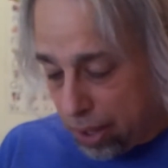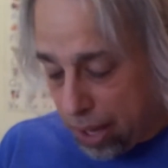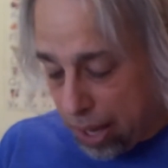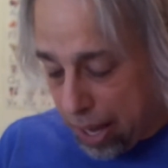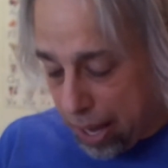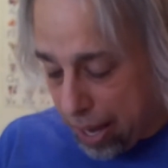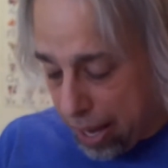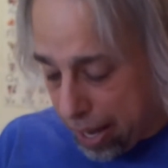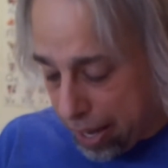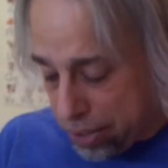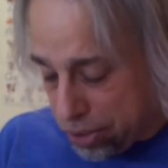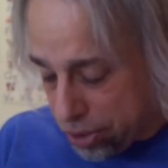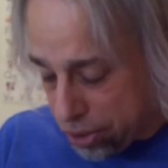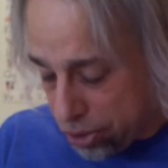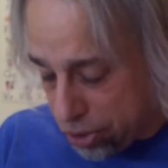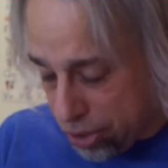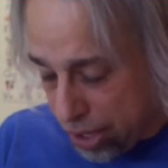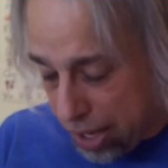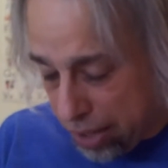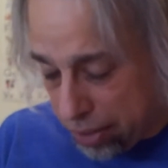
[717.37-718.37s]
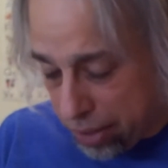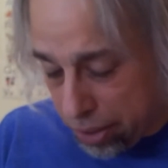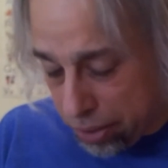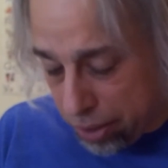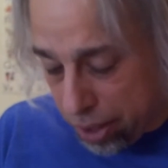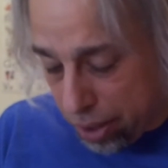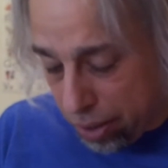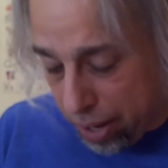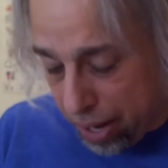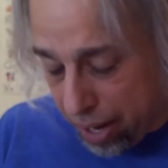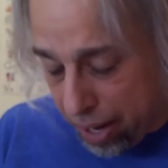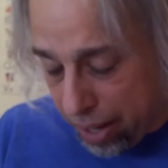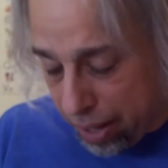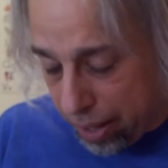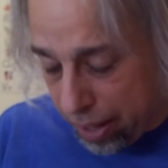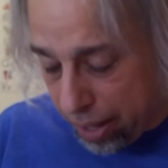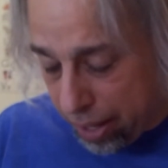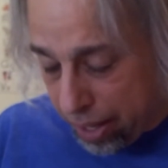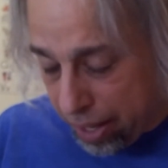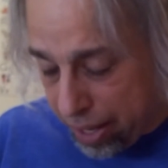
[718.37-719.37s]
I just think that they're
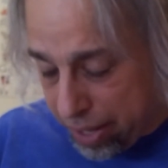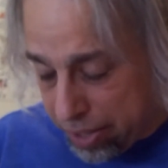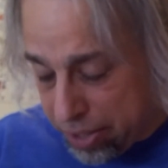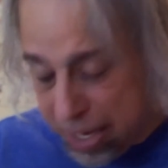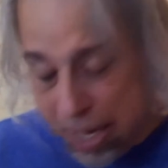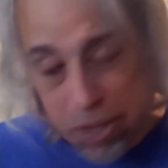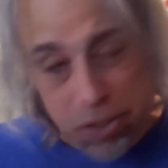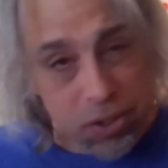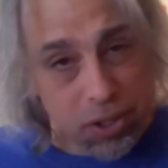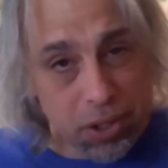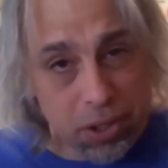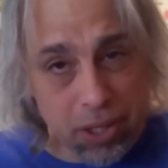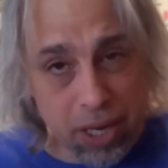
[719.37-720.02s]
a decent